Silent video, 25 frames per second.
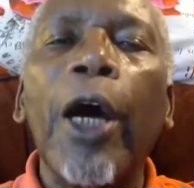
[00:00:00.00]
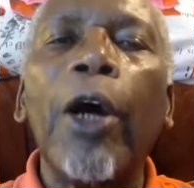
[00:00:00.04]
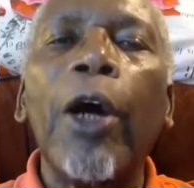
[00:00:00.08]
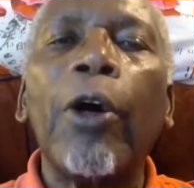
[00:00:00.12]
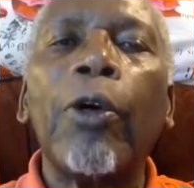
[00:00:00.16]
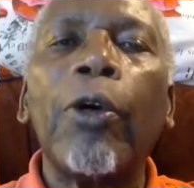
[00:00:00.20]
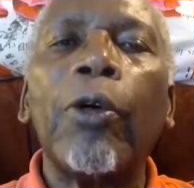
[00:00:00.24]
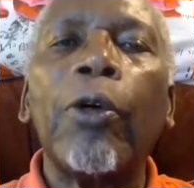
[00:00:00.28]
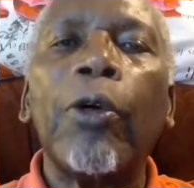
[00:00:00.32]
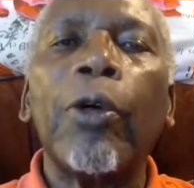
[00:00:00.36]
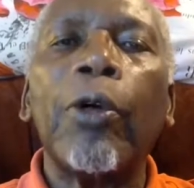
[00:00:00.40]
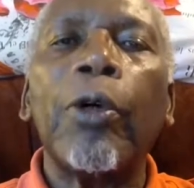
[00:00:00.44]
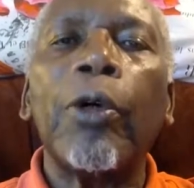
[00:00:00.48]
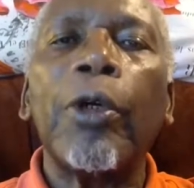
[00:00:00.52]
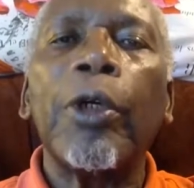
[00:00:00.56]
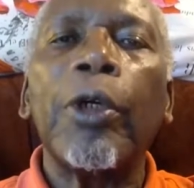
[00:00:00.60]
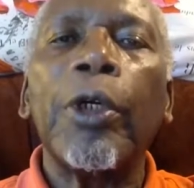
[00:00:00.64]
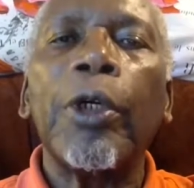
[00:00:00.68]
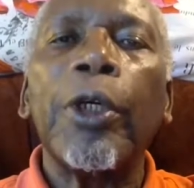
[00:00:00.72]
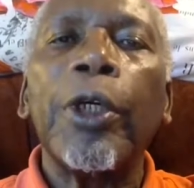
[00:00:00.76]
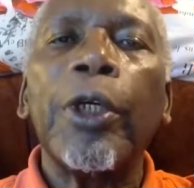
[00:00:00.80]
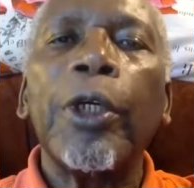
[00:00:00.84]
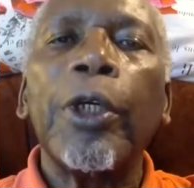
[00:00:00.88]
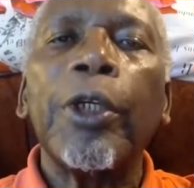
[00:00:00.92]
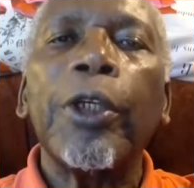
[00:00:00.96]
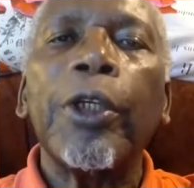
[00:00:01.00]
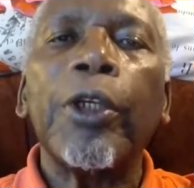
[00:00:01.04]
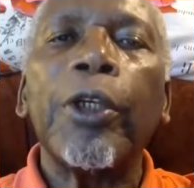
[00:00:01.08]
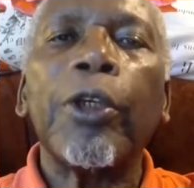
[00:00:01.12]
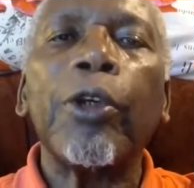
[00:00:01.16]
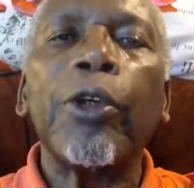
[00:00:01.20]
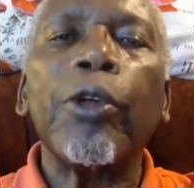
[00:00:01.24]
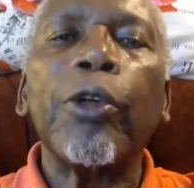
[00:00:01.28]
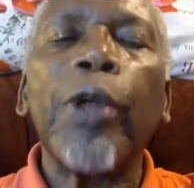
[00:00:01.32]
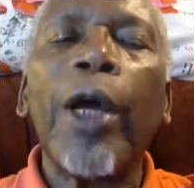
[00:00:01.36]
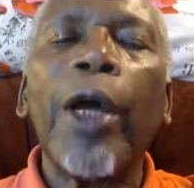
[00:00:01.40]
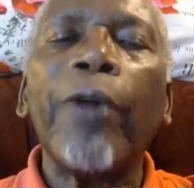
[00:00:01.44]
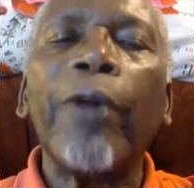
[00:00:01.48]
Now,
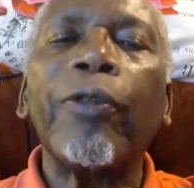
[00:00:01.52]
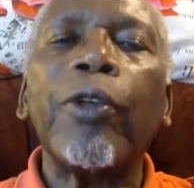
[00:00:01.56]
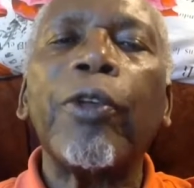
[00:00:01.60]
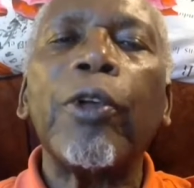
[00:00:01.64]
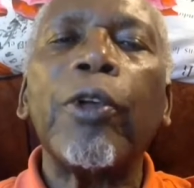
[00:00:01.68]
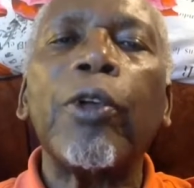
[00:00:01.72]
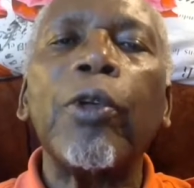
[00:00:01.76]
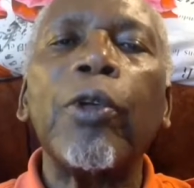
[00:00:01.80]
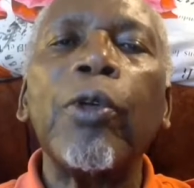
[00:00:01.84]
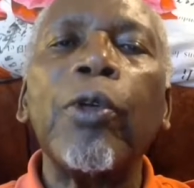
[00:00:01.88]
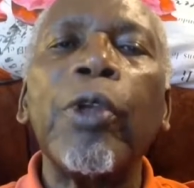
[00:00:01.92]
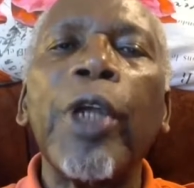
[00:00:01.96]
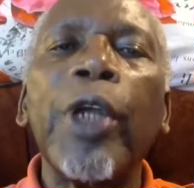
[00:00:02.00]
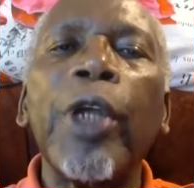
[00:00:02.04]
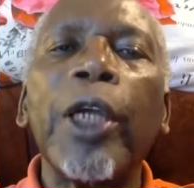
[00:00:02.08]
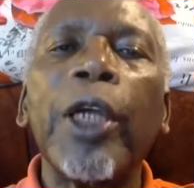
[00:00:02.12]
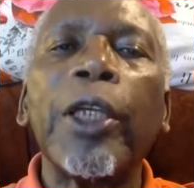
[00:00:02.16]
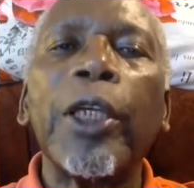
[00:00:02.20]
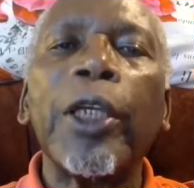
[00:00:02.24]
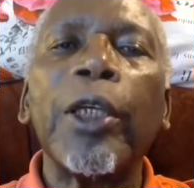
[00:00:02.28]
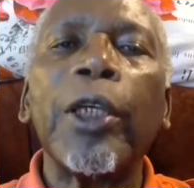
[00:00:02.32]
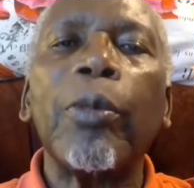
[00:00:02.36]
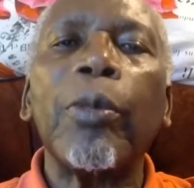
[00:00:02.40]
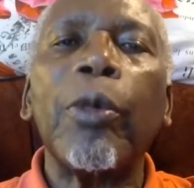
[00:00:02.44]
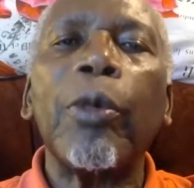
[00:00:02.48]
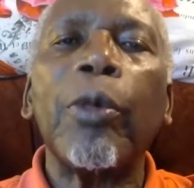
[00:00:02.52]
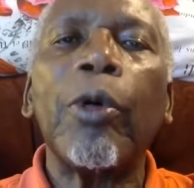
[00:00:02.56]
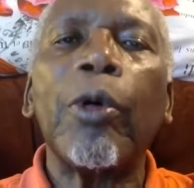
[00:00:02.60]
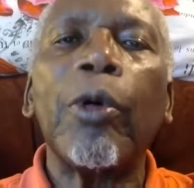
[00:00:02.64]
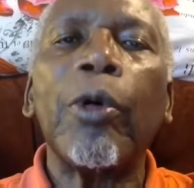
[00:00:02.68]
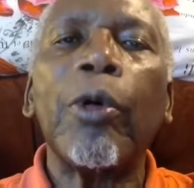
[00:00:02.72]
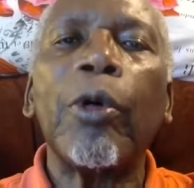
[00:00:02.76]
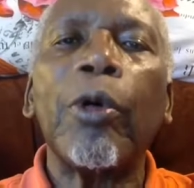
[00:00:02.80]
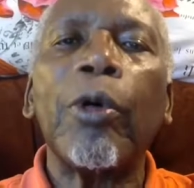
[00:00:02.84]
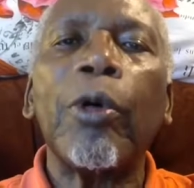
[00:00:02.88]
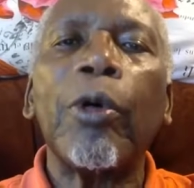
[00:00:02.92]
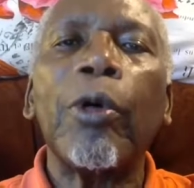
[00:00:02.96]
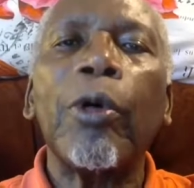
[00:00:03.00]
you don't have to do that anymore.